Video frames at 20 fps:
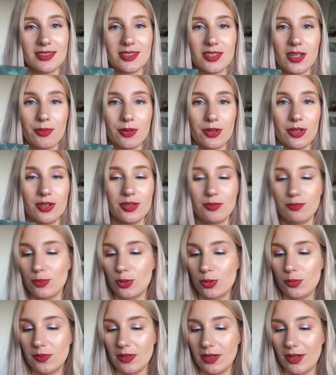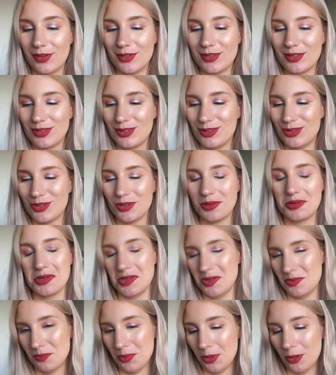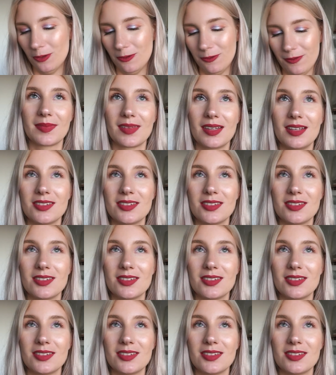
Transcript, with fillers: so I'm going to move on to showing you both.